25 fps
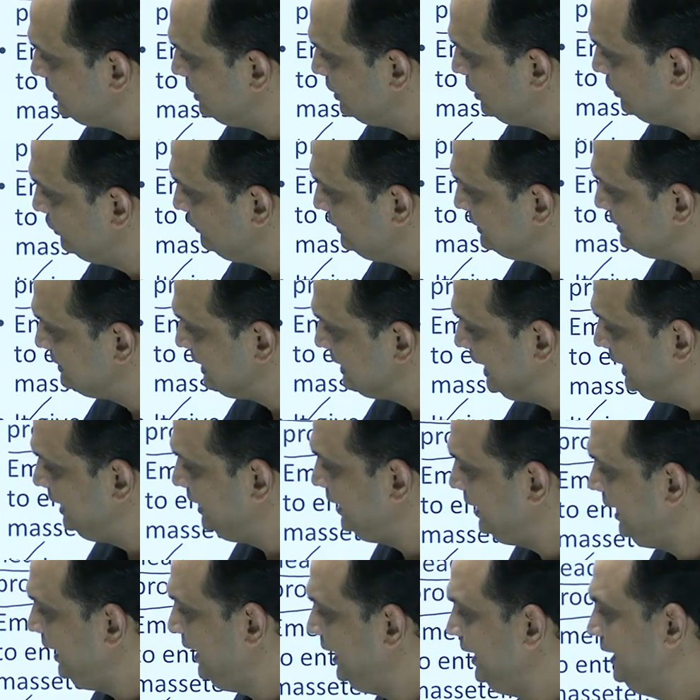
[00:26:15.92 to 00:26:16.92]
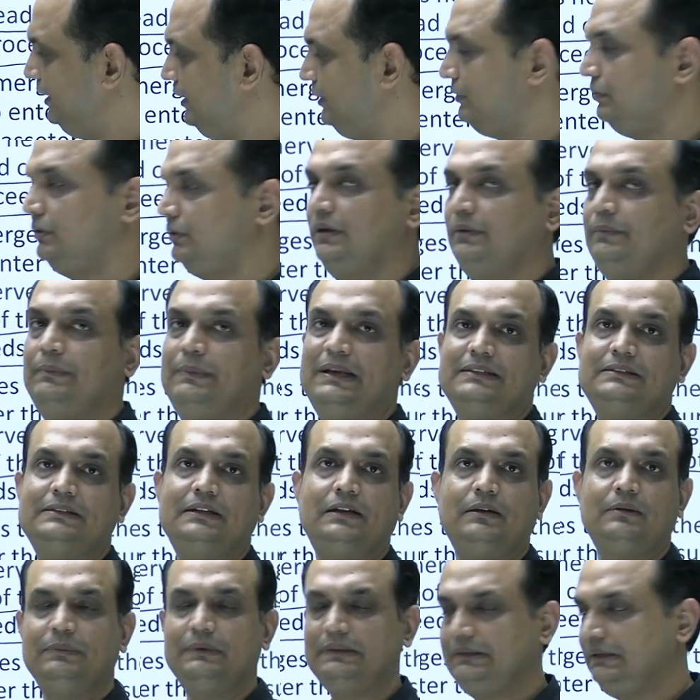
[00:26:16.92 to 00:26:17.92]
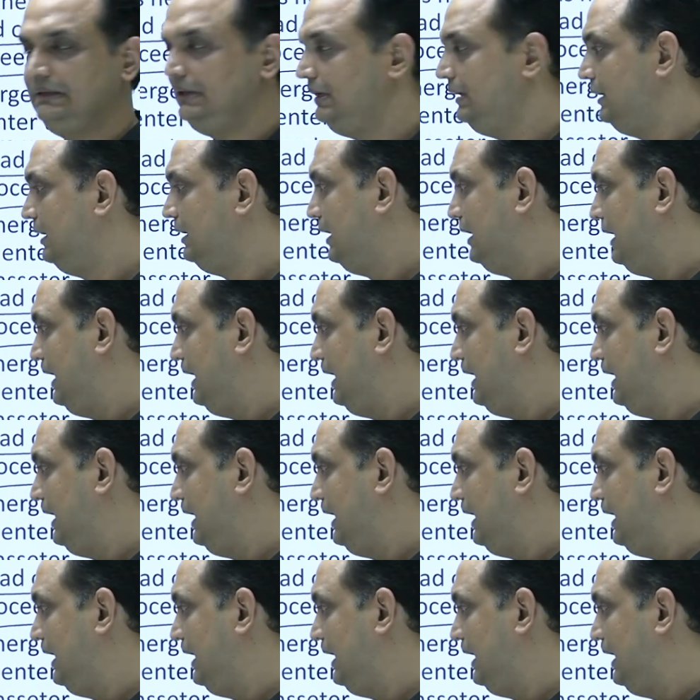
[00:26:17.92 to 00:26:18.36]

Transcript: nerve is entering into the masseter muscle,